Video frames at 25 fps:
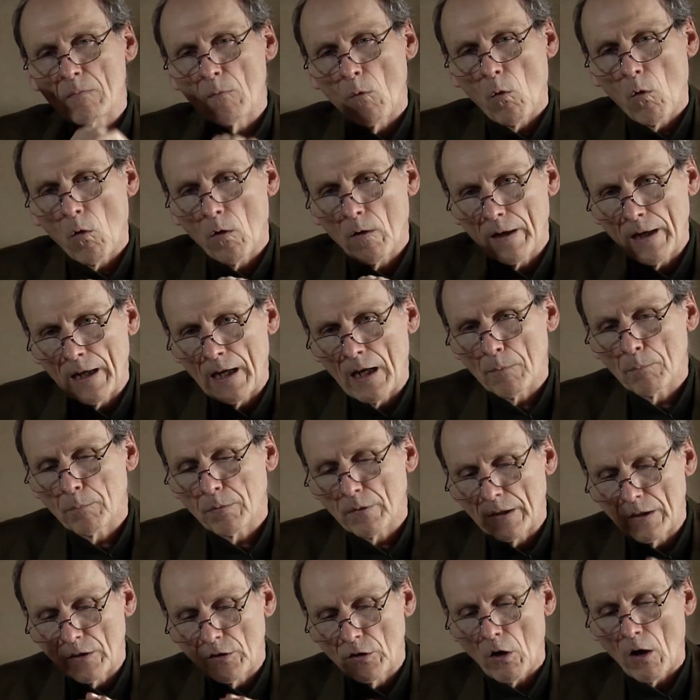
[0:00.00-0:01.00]
more
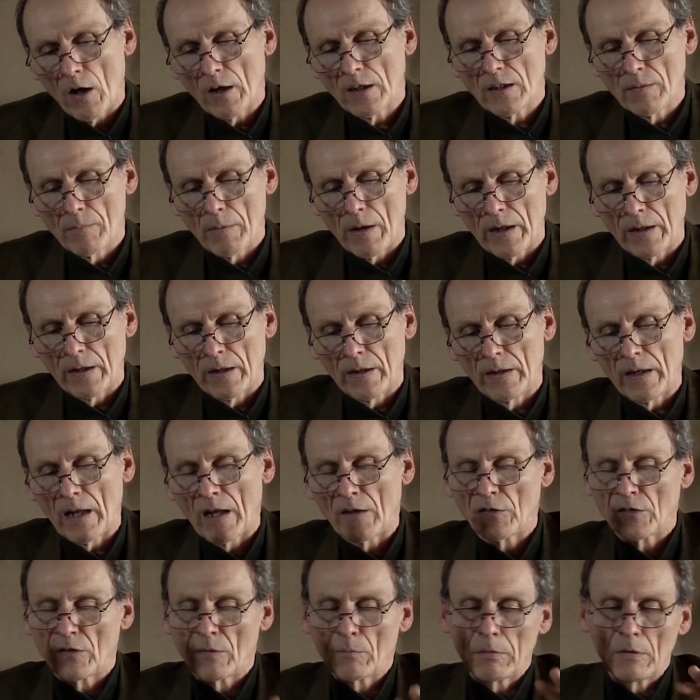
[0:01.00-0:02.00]
amply documented
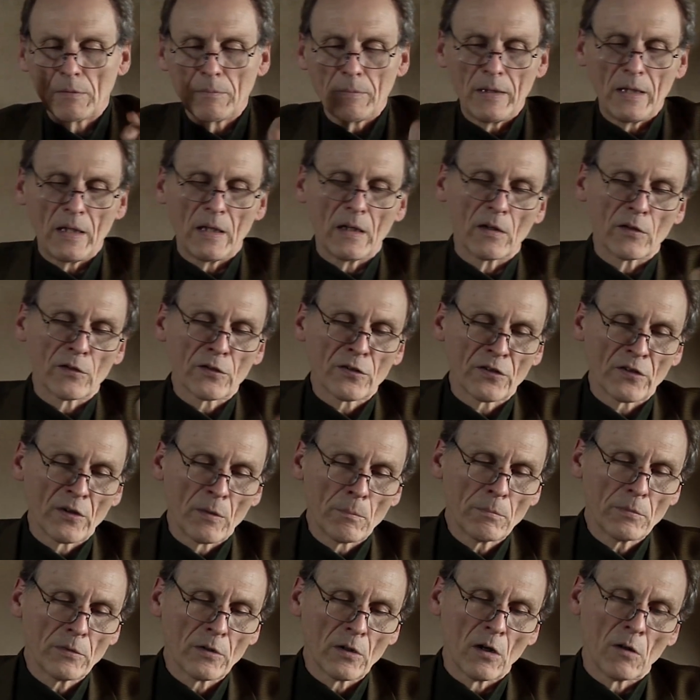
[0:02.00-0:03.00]
as simply being a
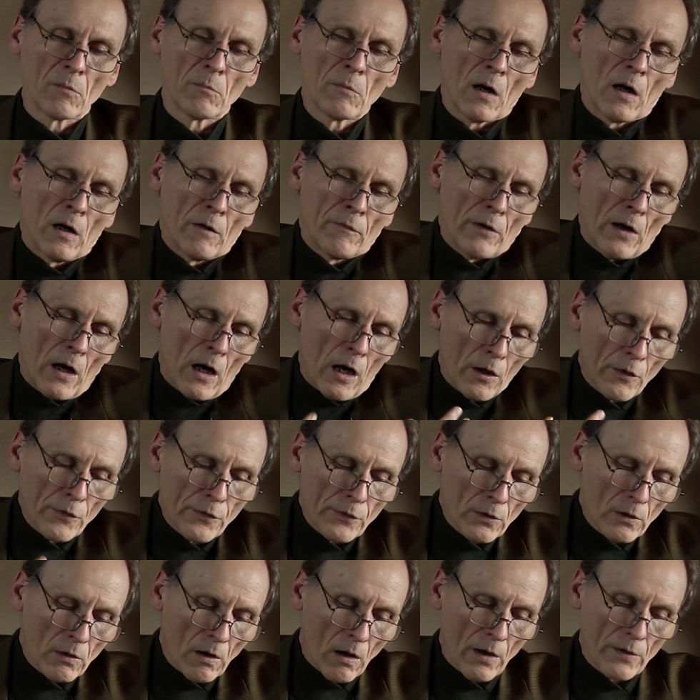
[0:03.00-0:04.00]
symptom of
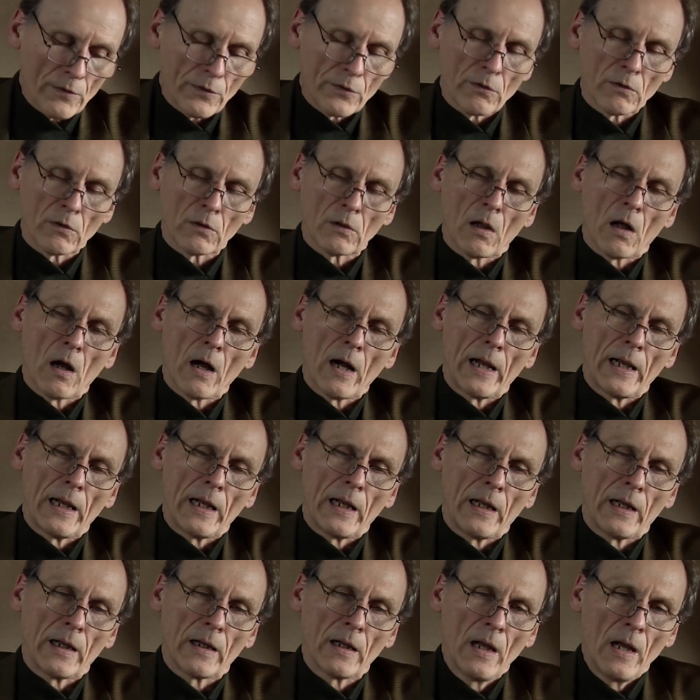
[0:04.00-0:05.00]
other
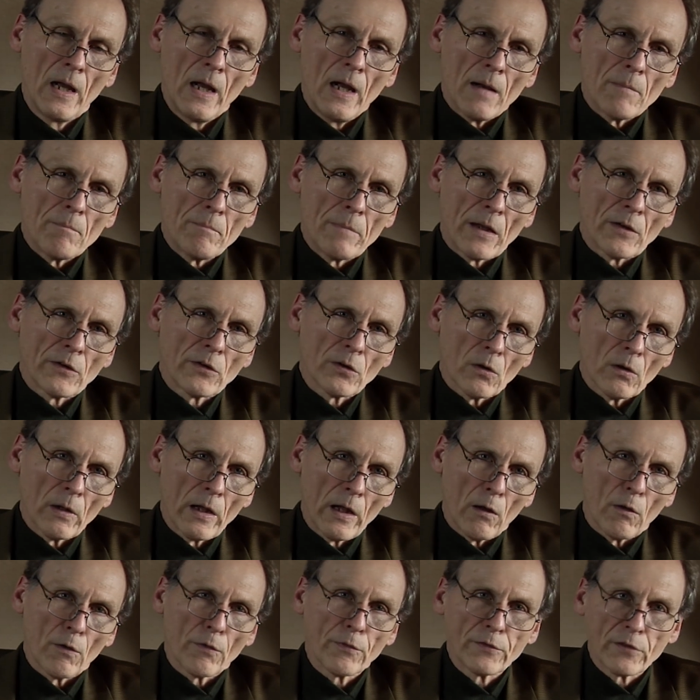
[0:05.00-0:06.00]
underlying mental
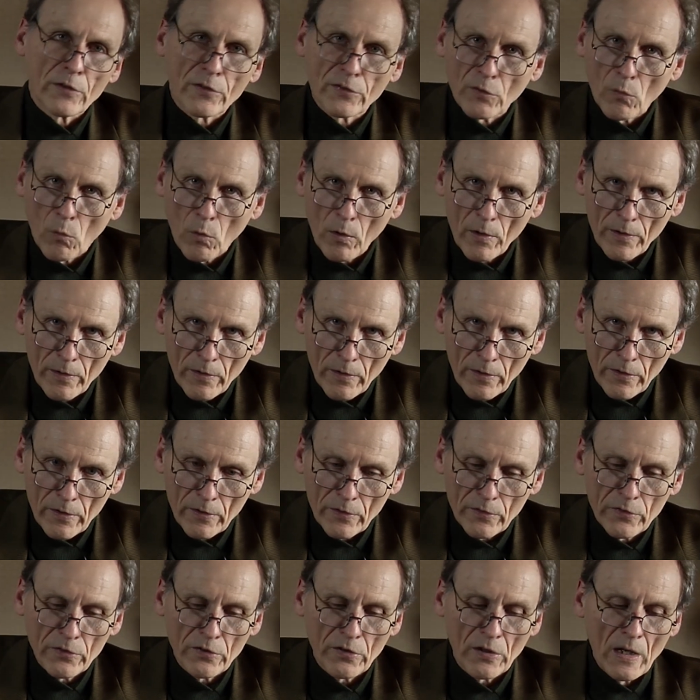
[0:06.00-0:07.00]
health
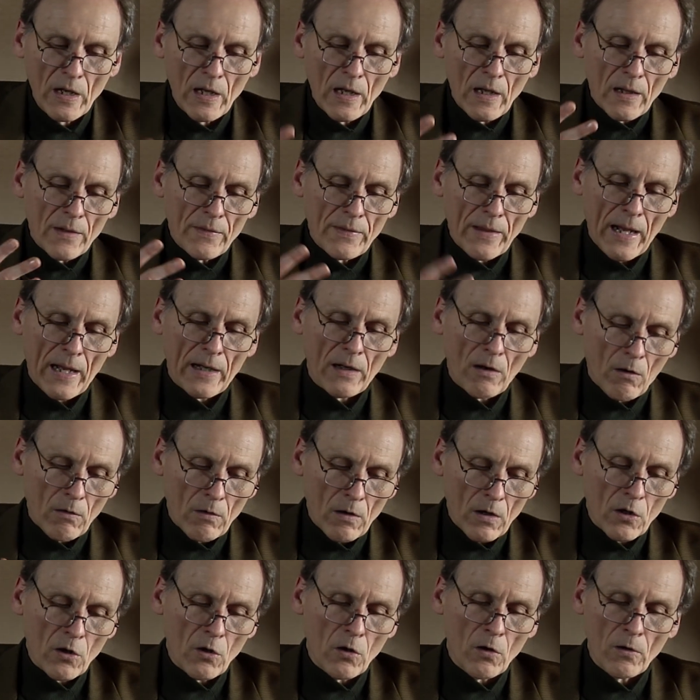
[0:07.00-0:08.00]
disorders that
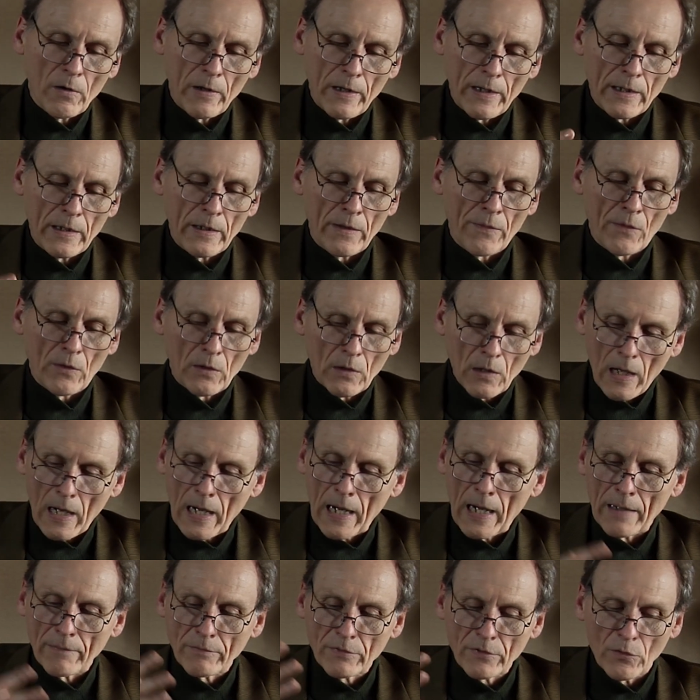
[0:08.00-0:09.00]
are occurring in the
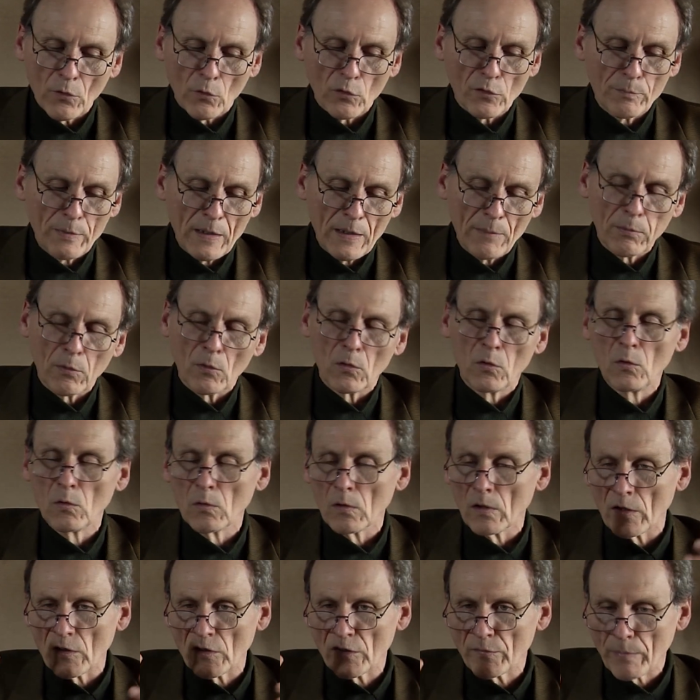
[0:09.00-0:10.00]
lives of those people who
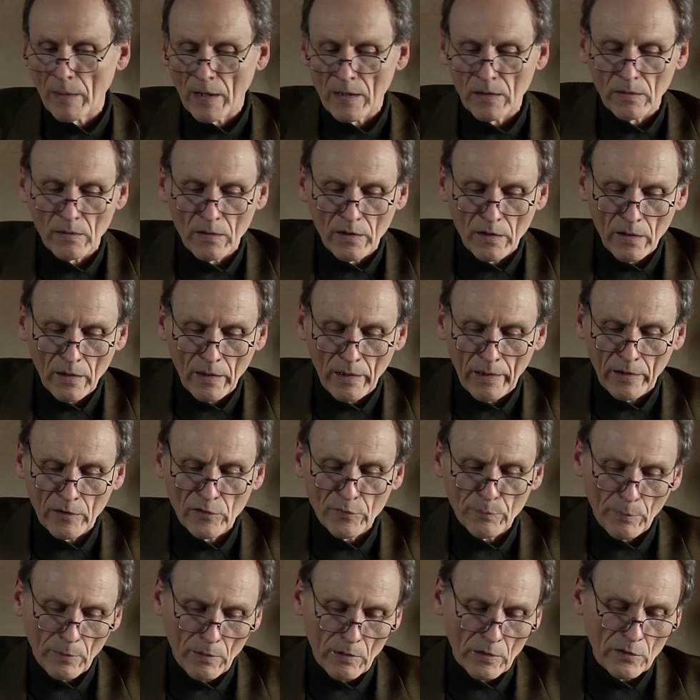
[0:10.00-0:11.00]
are
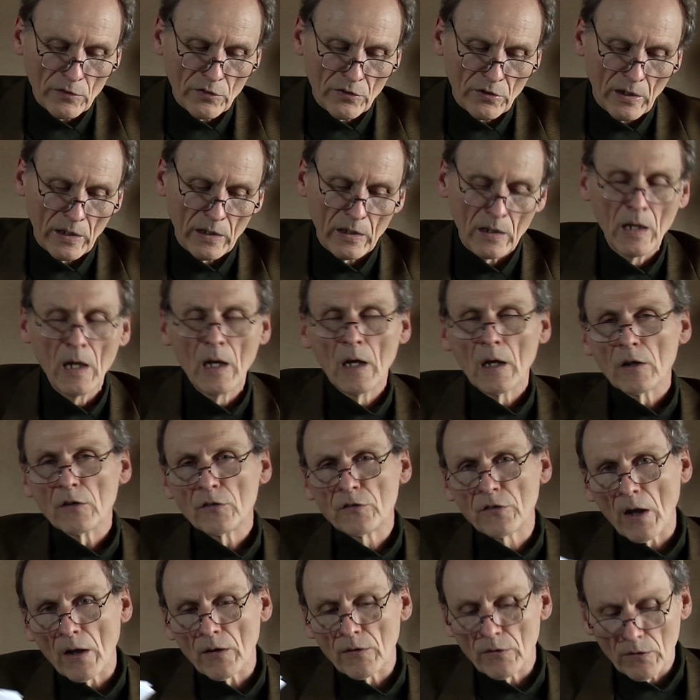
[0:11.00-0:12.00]
experiencing
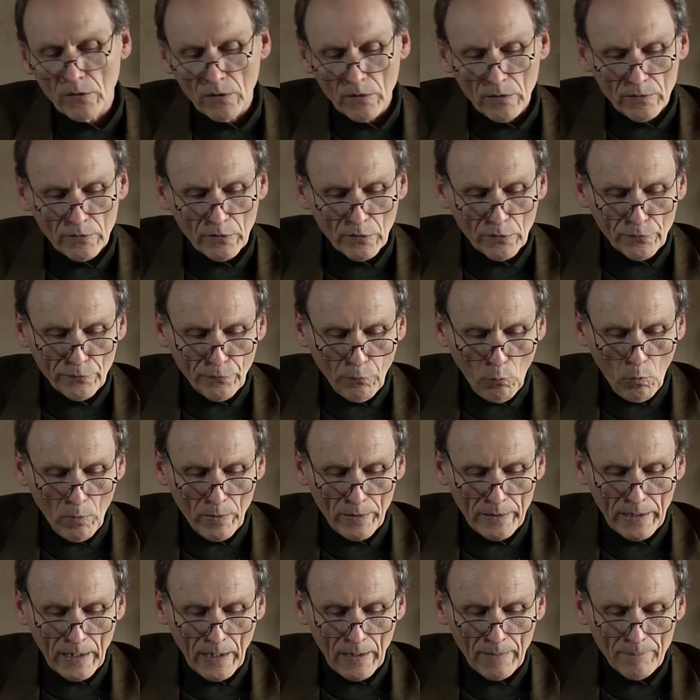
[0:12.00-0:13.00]
gender
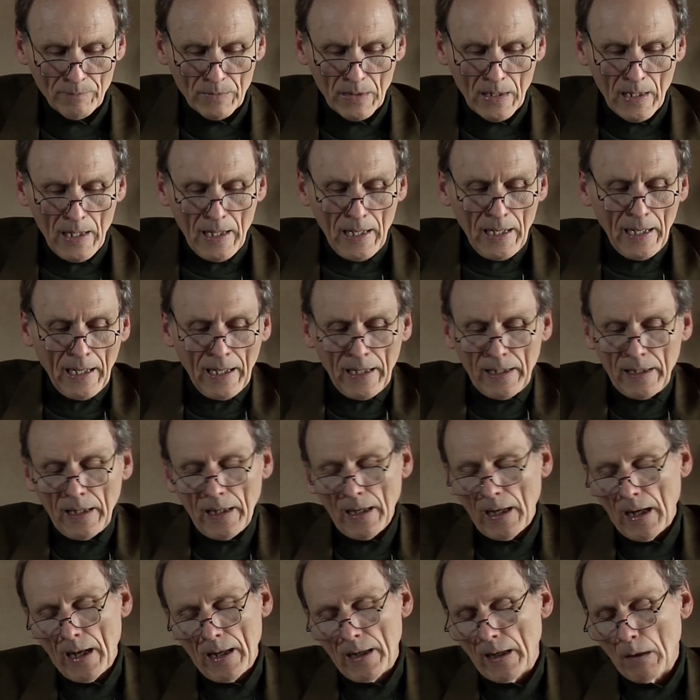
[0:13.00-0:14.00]
dysphoria.
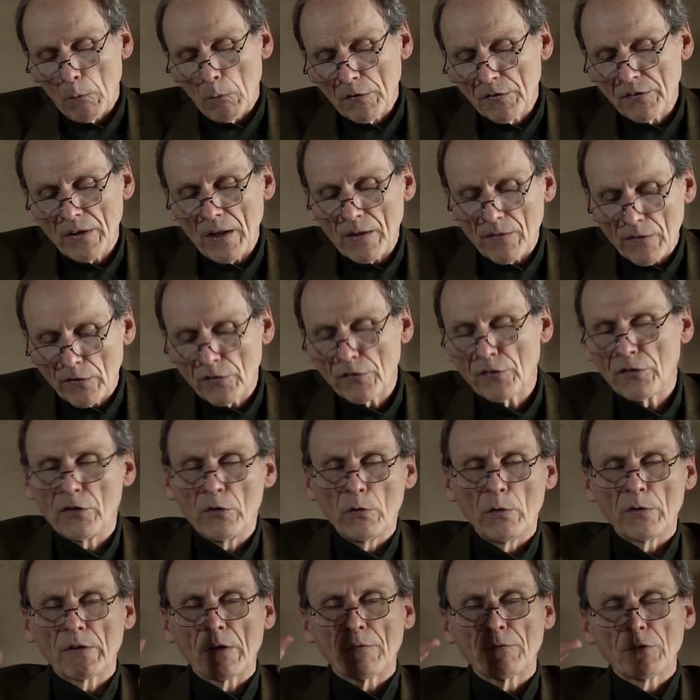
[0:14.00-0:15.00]
And say this to
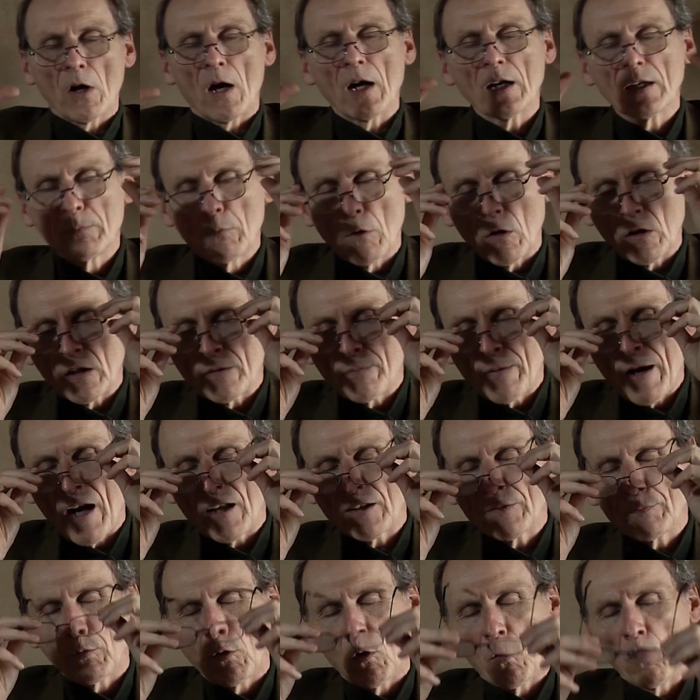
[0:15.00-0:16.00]
you, as I've talked about in the
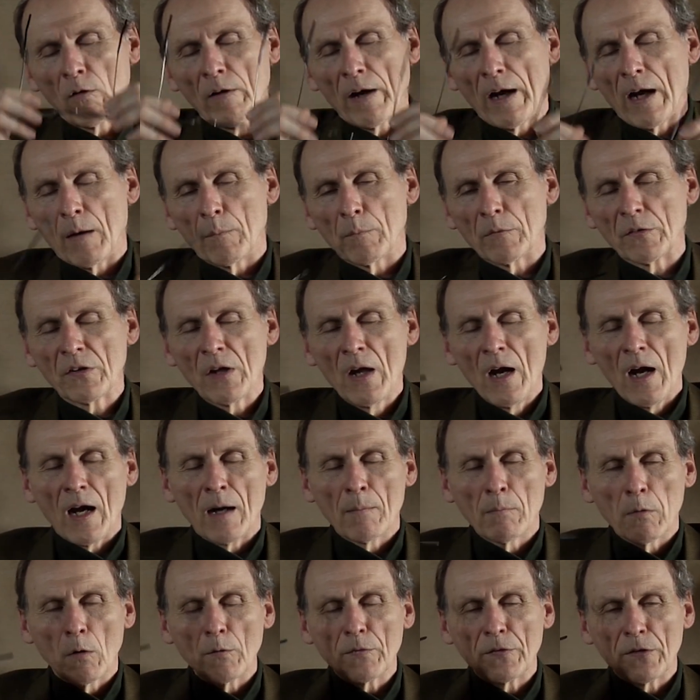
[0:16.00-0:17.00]
past programs,
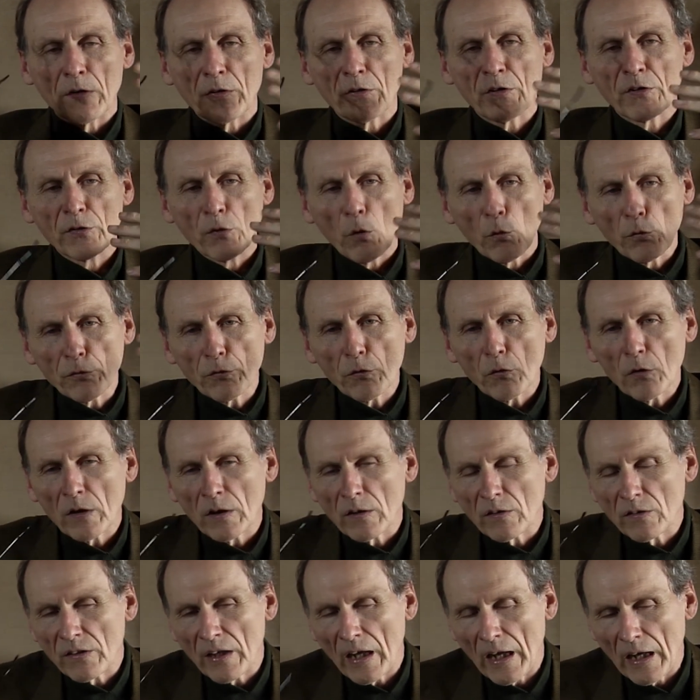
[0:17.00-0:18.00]
about this social
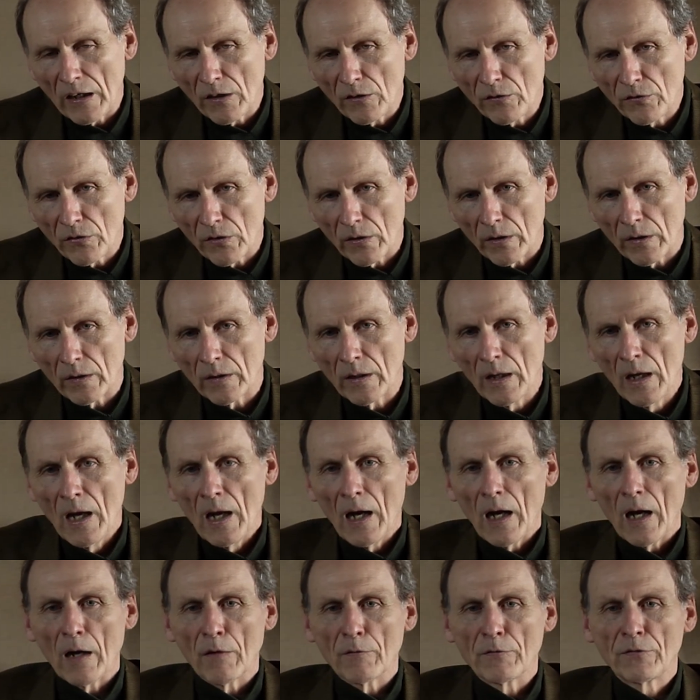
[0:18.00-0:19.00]
contagion
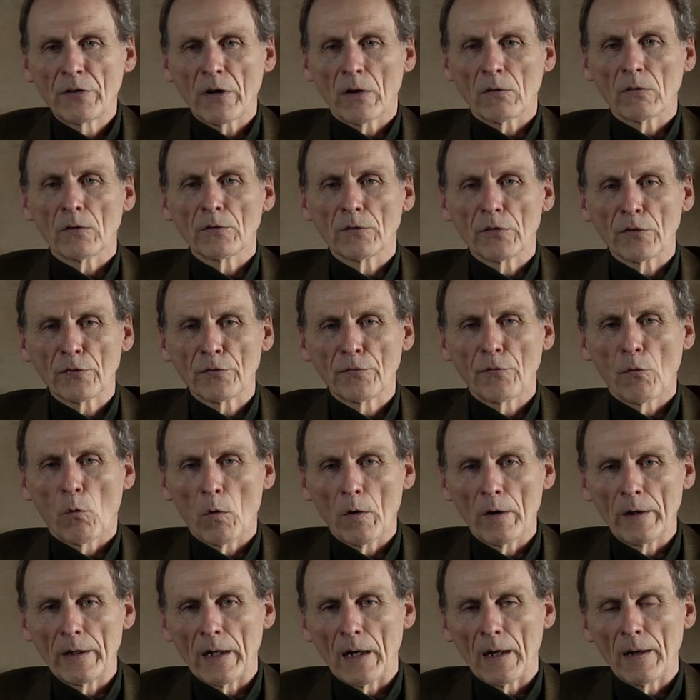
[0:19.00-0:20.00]
of gender
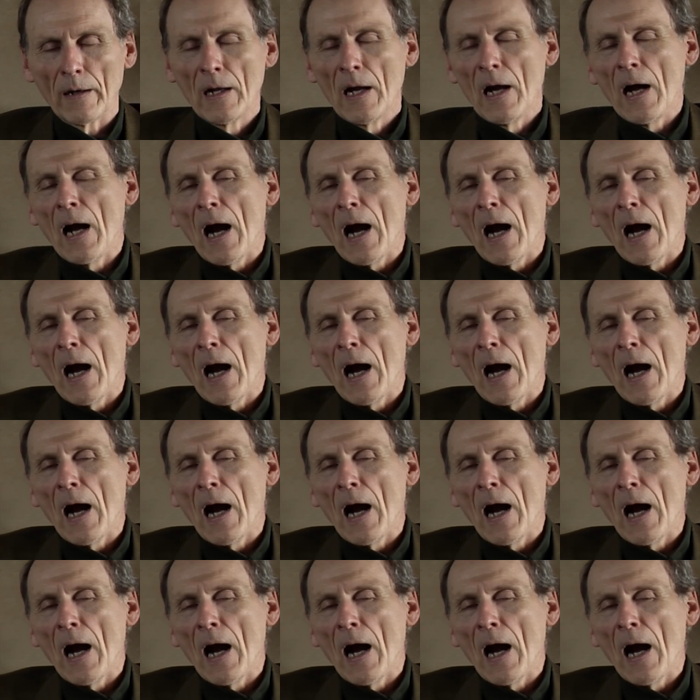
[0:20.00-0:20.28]
dysphoria.